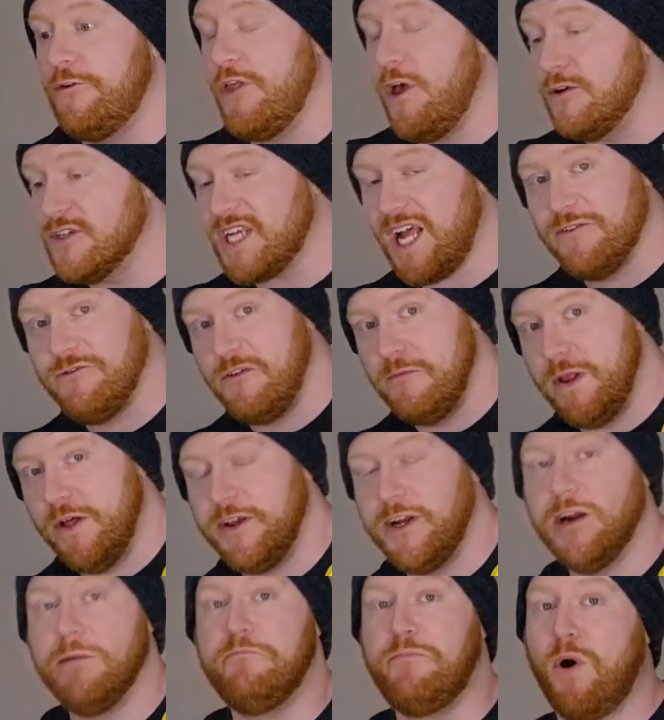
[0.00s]
those
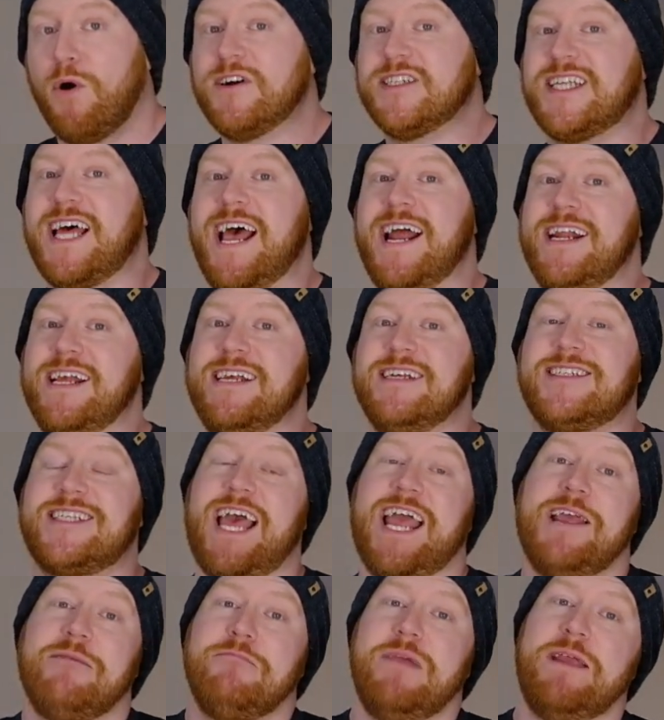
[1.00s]
unfamiliar, Boar's Head is
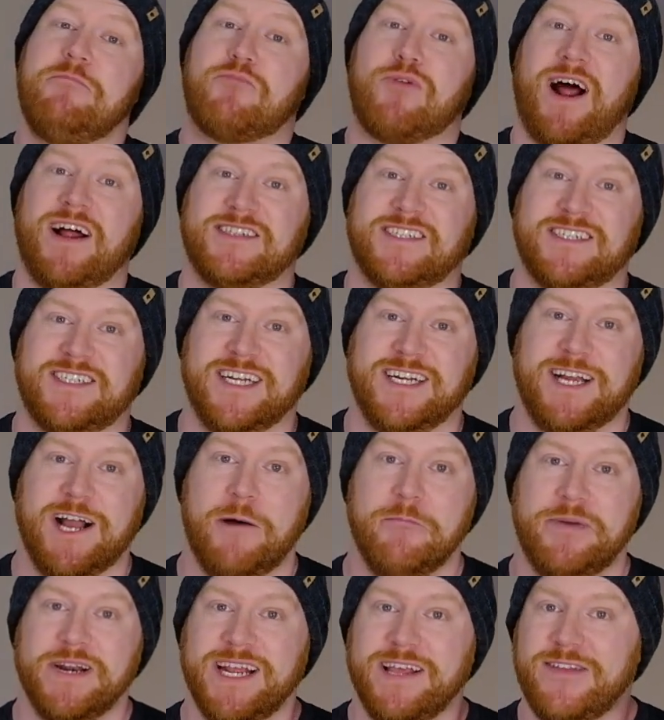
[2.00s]
a meat processing
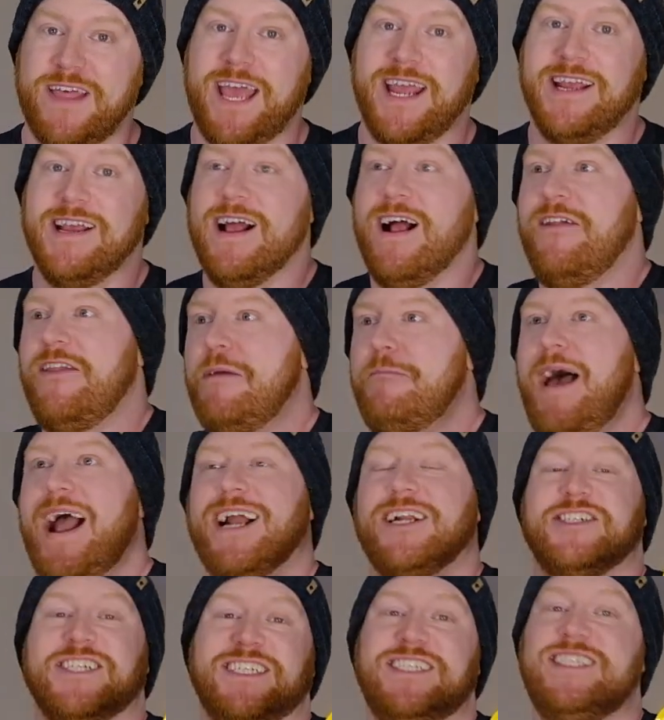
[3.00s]
company. They
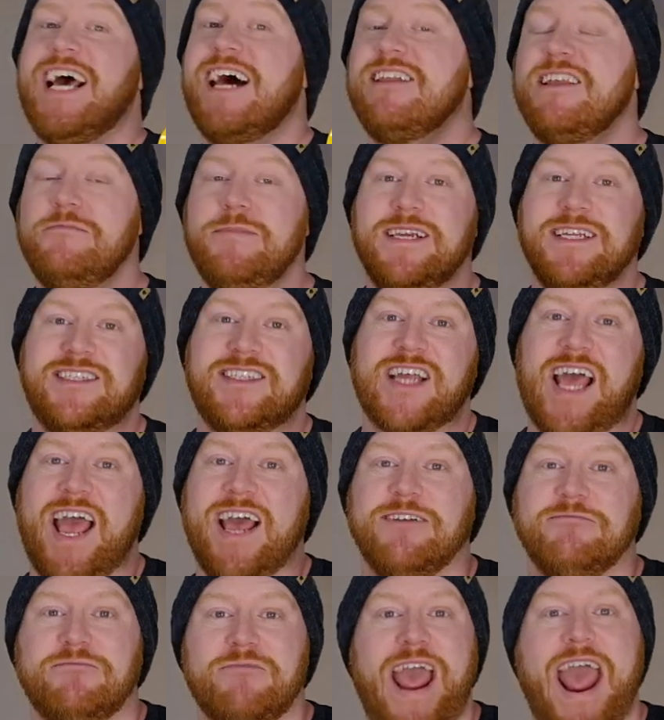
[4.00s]
package like deli meats
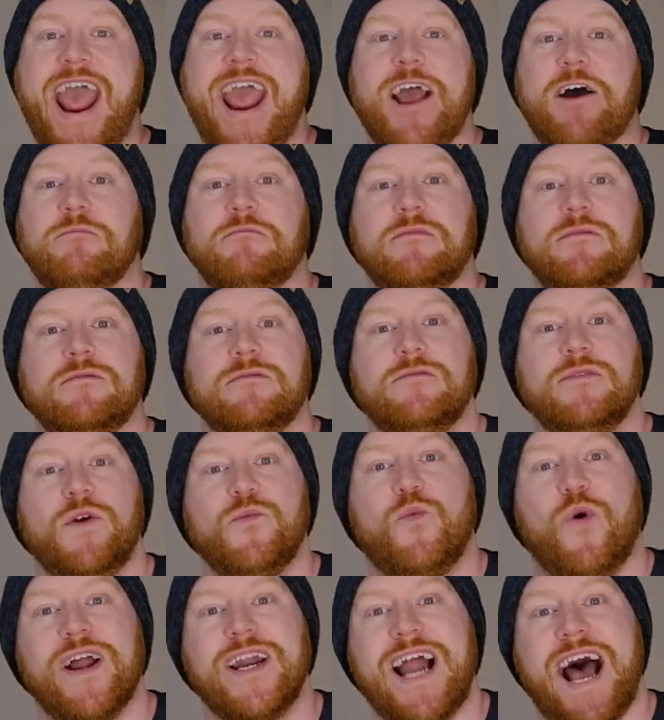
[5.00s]
and ham
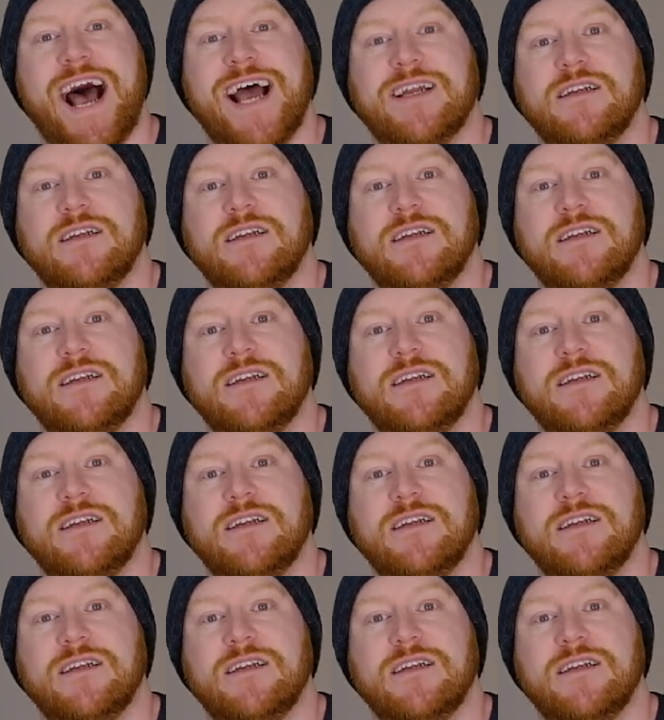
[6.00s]
and whatnot.